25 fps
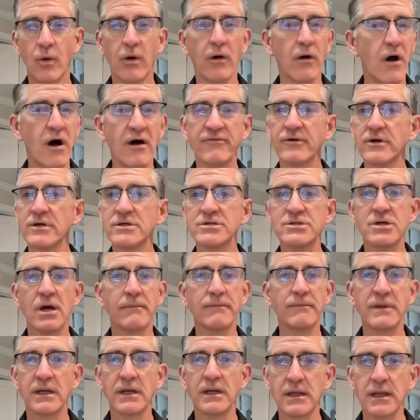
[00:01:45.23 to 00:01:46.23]
we're offering
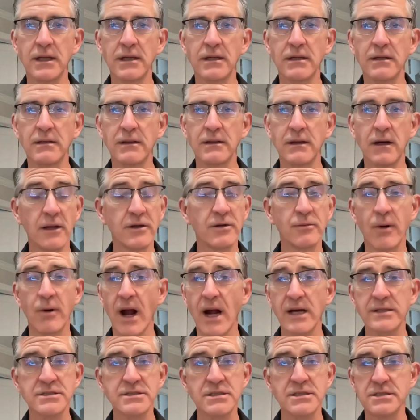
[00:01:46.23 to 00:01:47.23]
something that
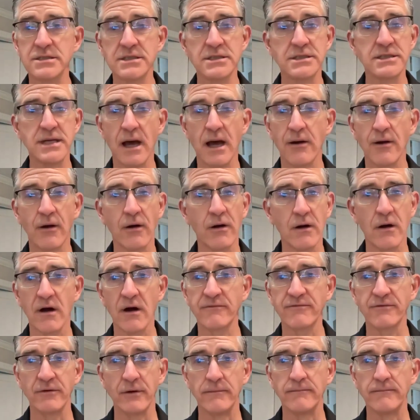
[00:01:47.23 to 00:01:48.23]
other practices in town are
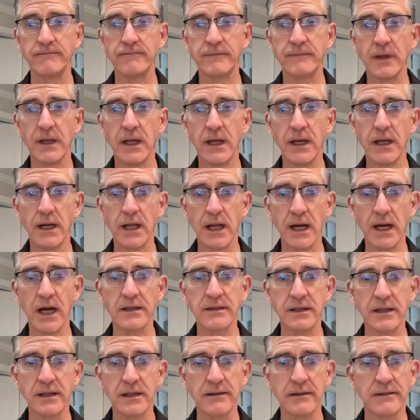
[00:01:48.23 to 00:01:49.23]
offering. And
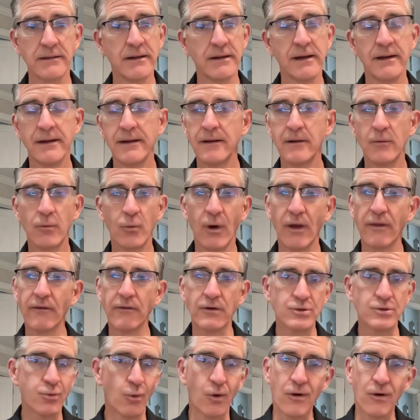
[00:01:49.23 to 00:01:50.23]
I think
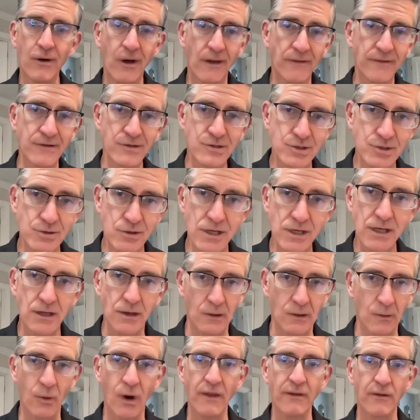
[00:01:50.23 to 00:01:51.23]
whether it's word on the
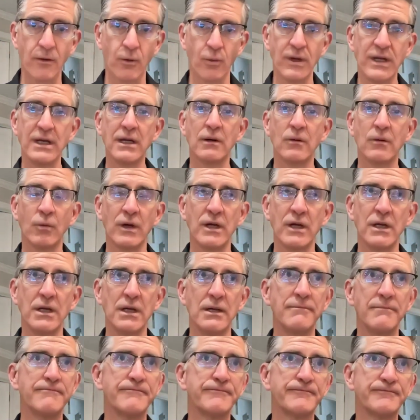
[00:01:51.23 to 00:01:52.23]
street or whether
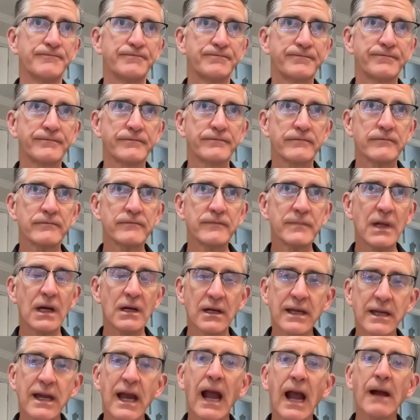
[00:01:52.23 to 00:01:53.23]
we
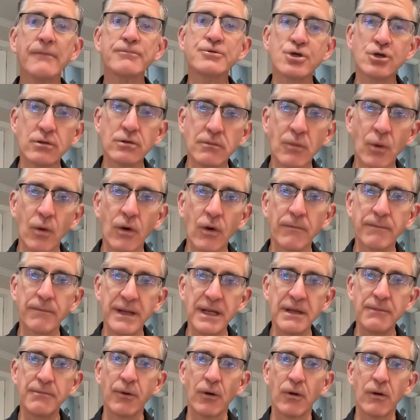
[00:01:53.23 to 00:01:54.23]
capture more
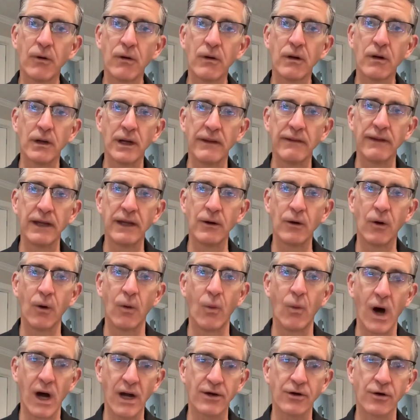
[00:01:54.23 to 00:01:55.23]
people and they
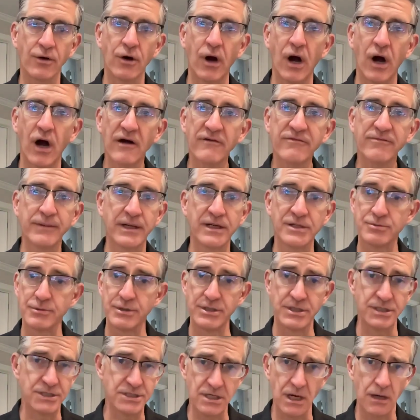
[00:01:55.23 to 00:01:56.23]
don't wander off
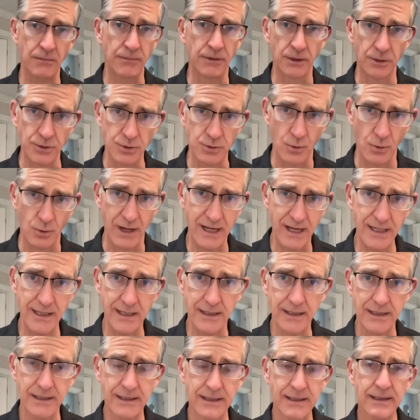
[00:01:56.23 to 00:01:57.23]
because we just tell them to lose
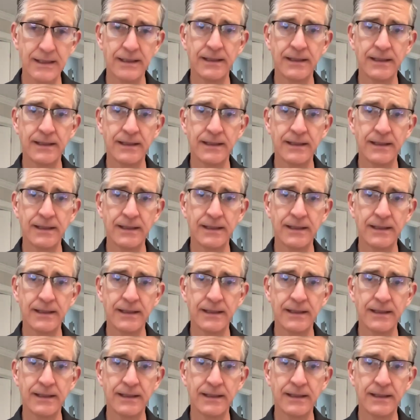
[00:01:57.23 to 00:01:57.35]
weight,